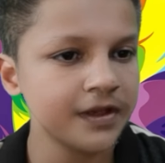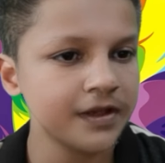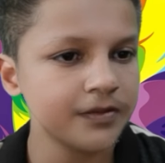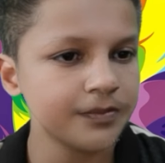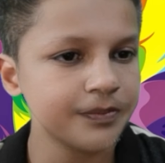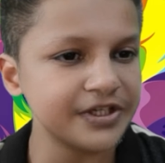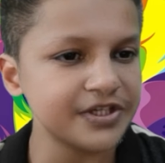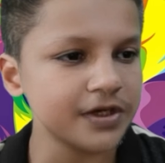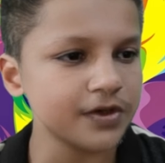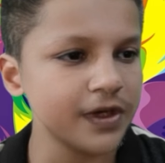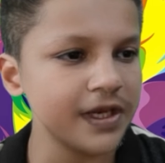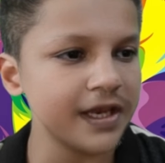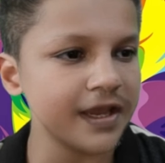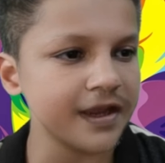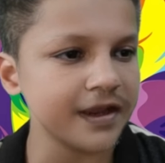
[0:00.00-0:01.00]
Peter
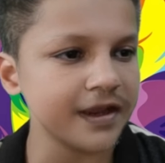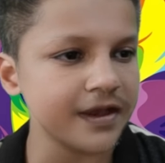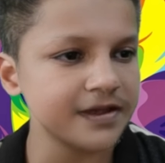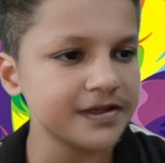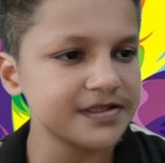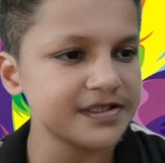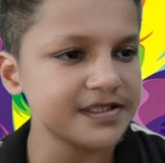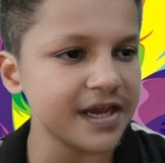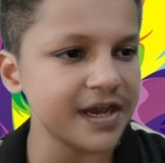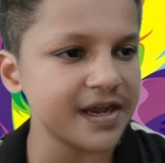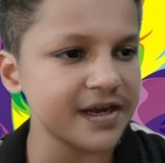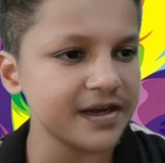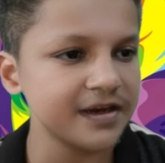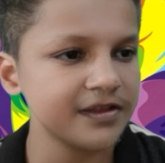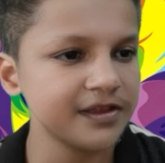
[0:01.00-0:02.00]
Quill aka
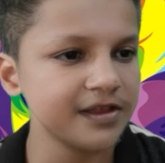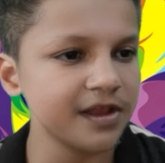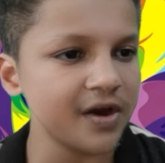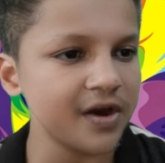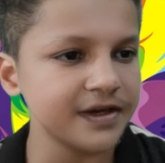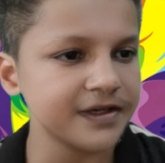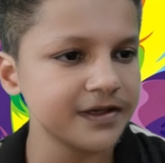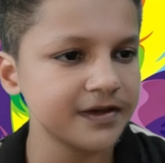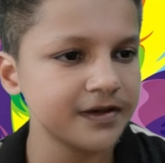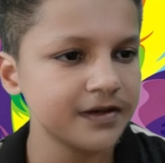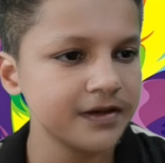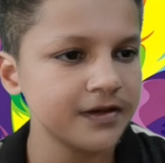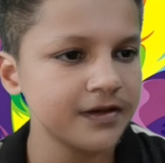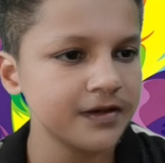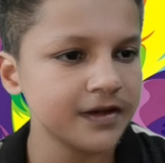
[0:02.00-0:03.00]
Star-Lord,
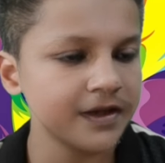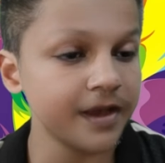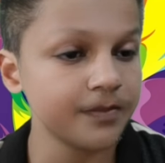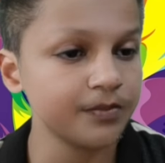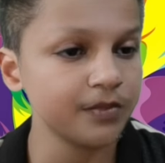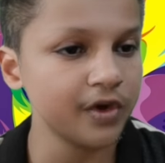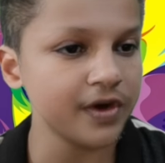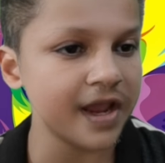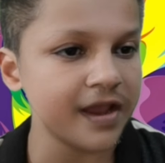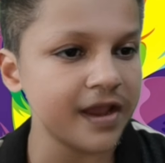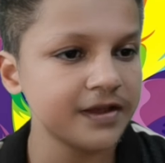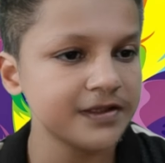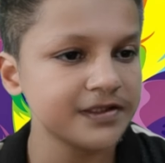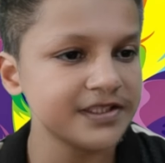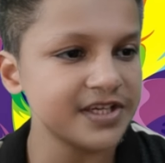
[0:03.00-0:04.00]
Gamora,
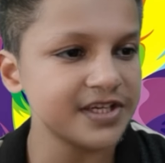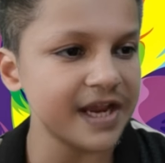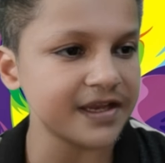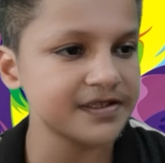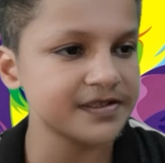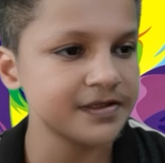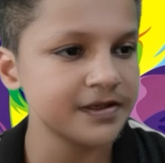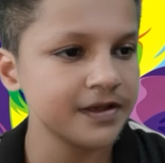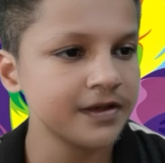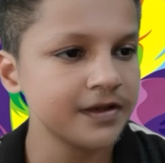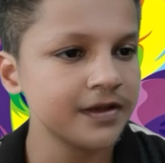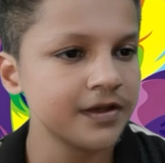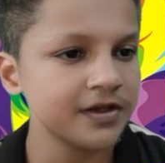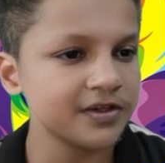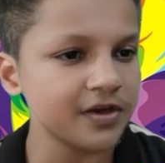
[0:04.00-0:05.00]
Drax,
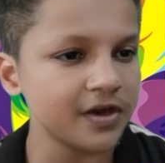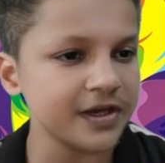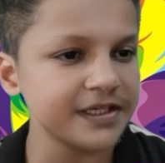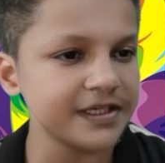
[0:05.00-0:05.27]
Rocket